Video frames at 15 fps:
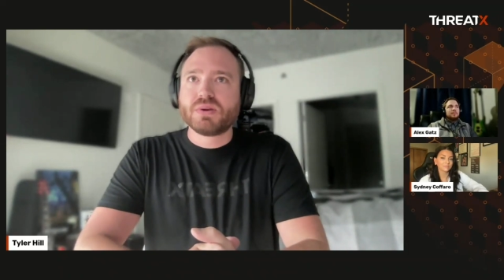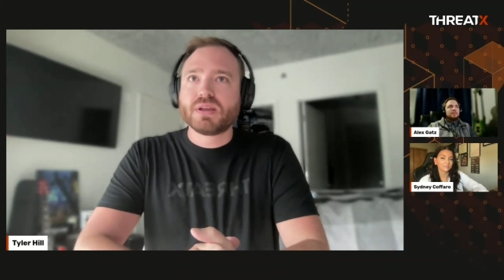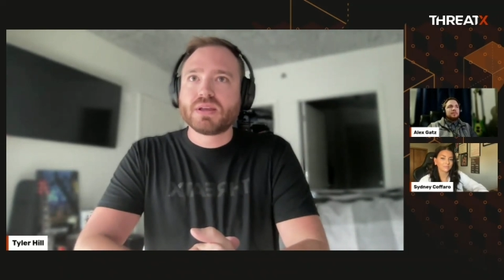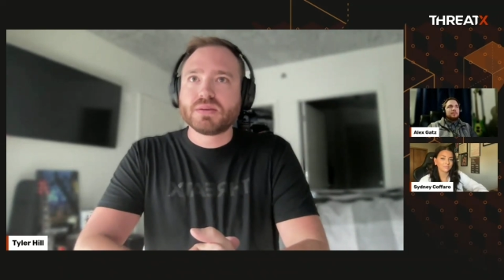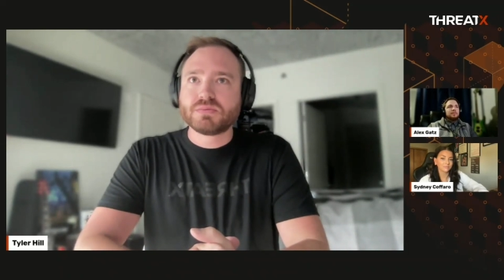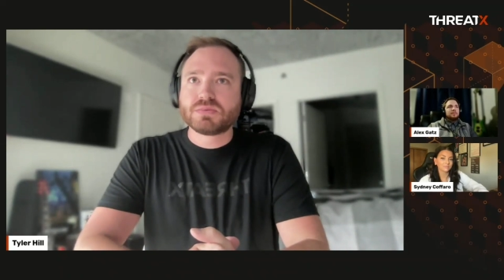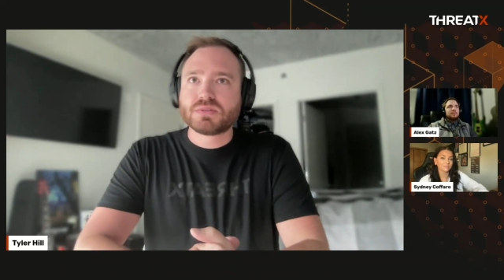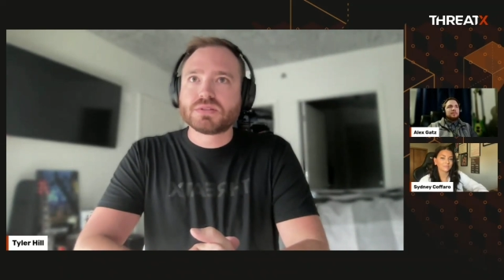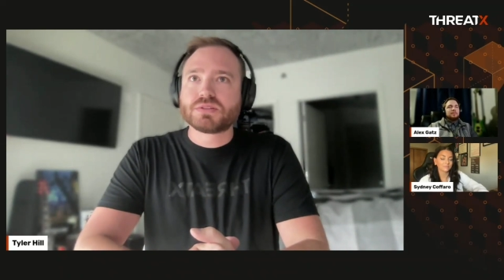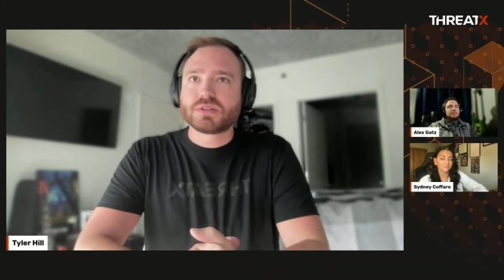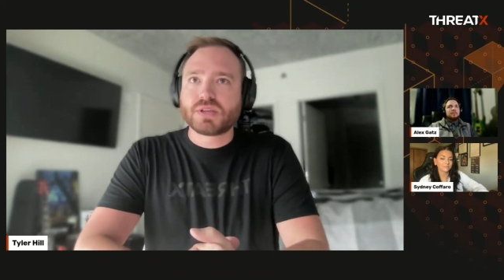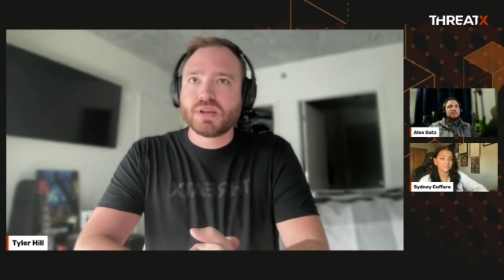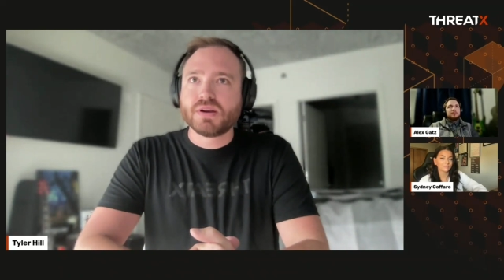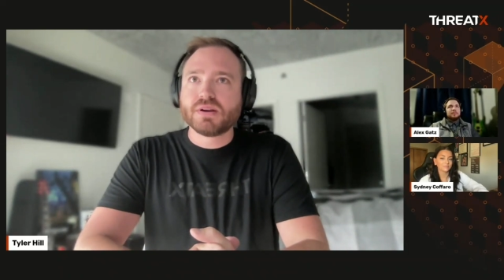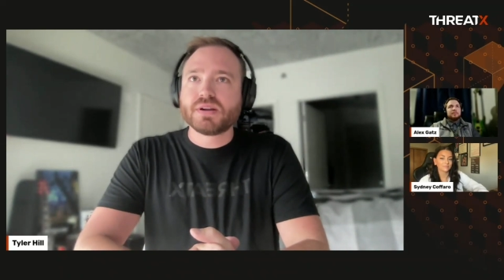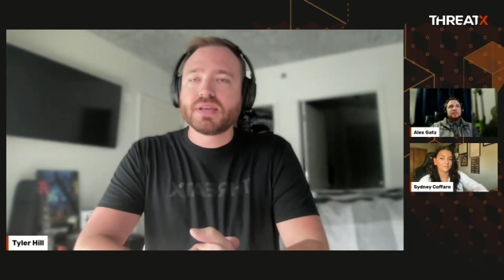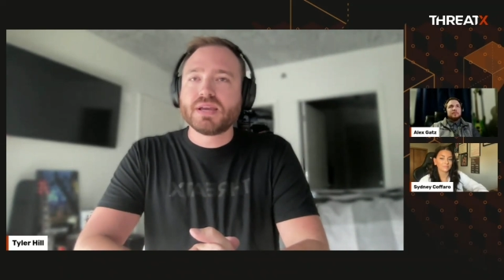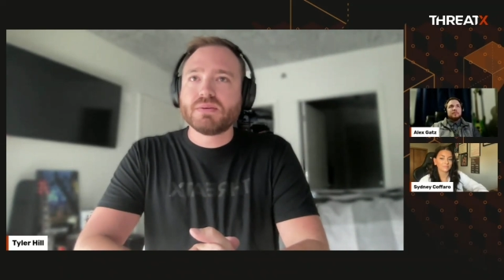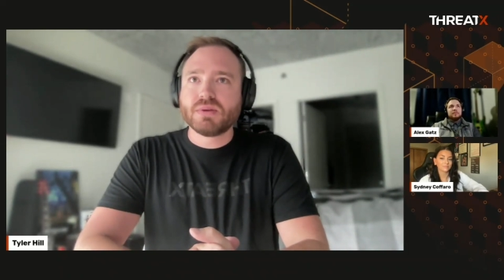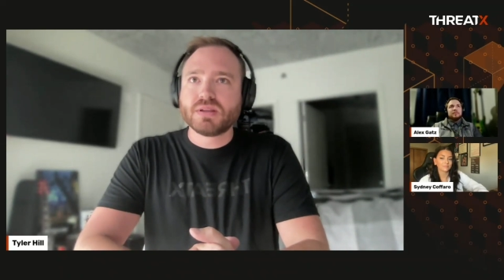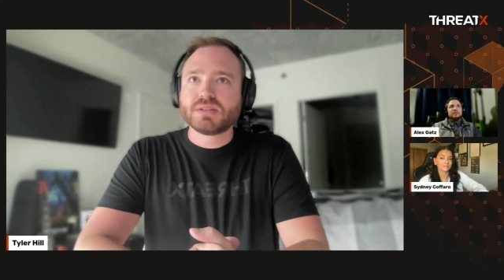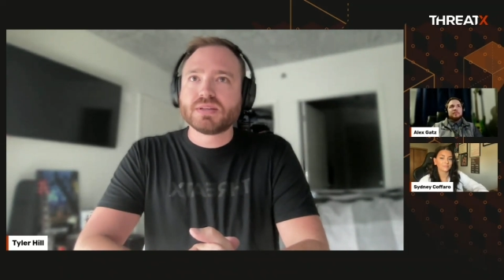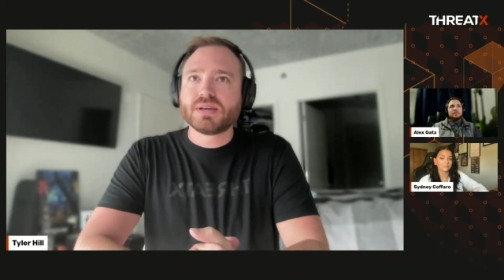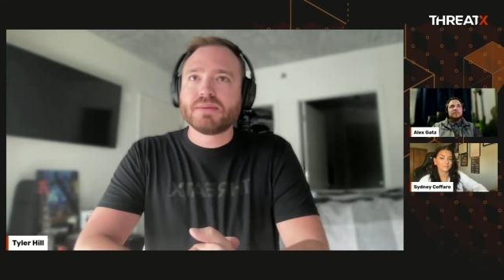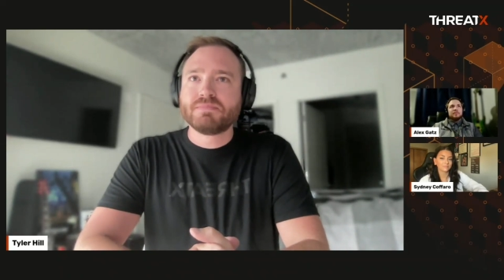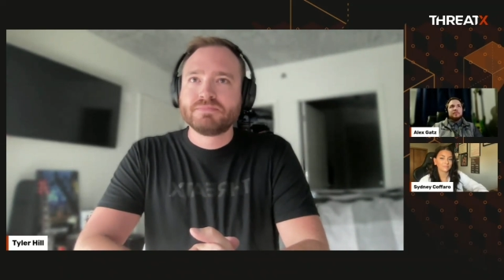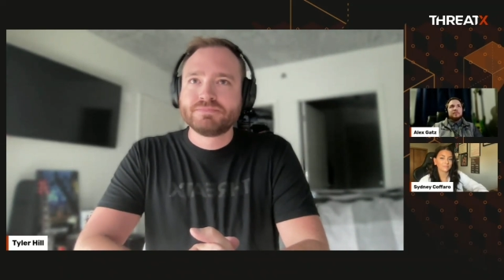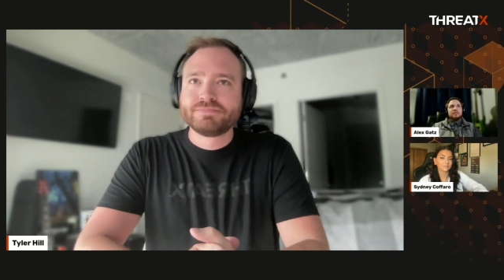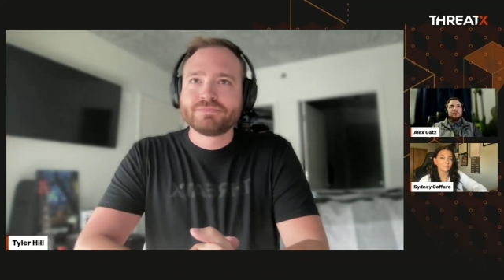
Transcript: when it comes to security at runtime.